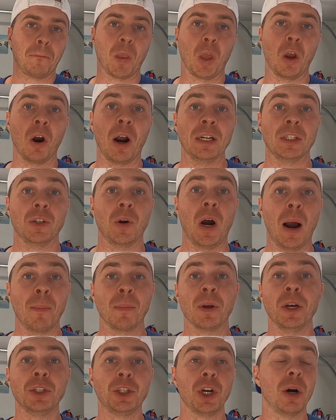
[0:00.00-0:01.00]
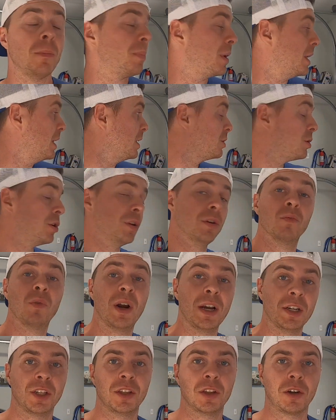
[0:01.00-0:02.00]
All right, so I'm gonna jump into the
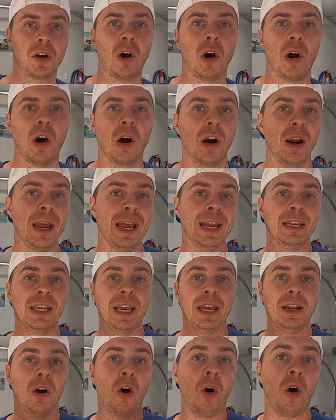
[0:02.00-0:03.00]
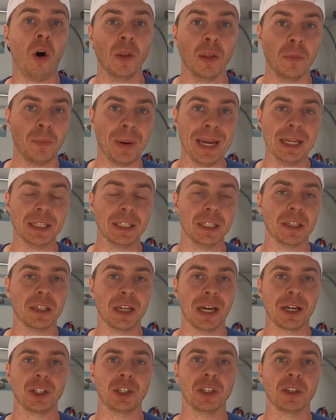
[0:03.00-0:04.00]
rest of the car and get all the painted
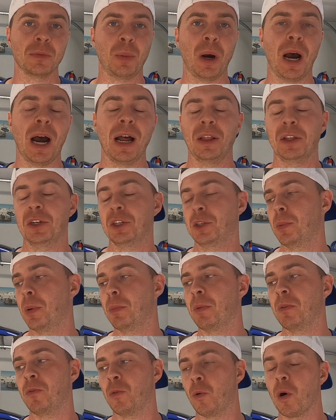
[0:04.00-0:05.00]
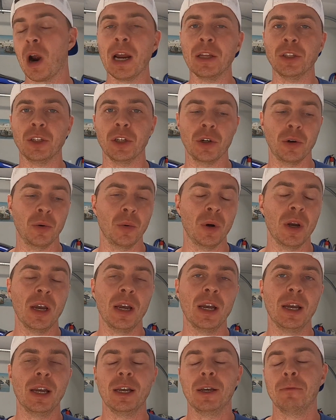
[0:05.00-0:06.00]
sections polished. But before I do,
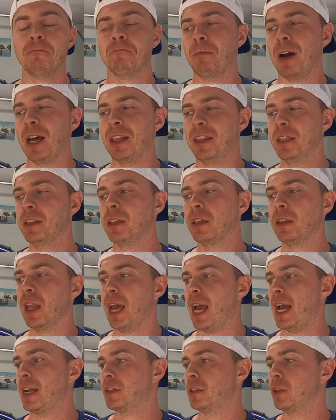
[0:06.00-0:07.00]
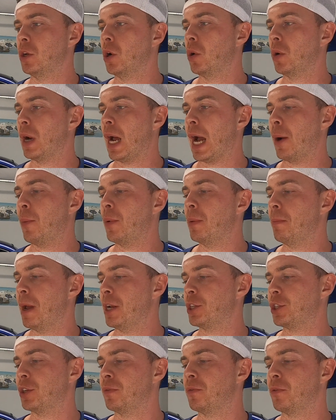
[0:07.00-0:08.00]
I think the last note I would
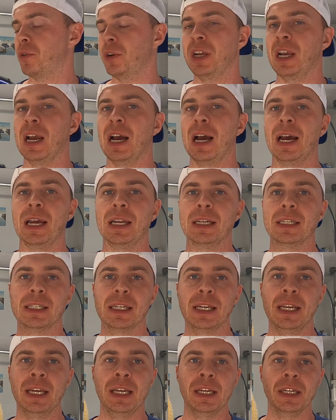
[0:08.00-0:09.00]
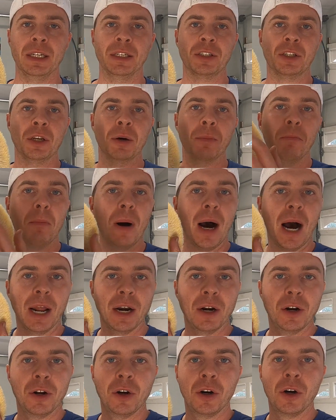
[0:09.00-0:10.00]
mention for you guys is to
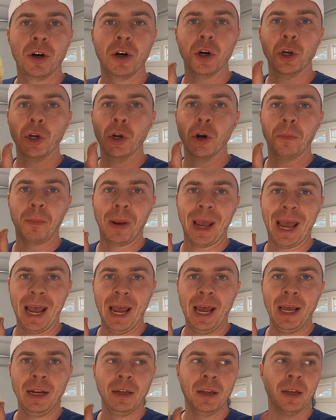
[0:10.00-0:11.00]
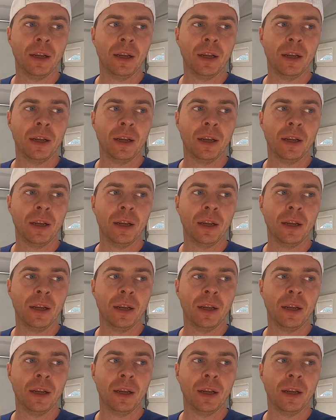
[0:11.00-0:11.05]
monitor your pad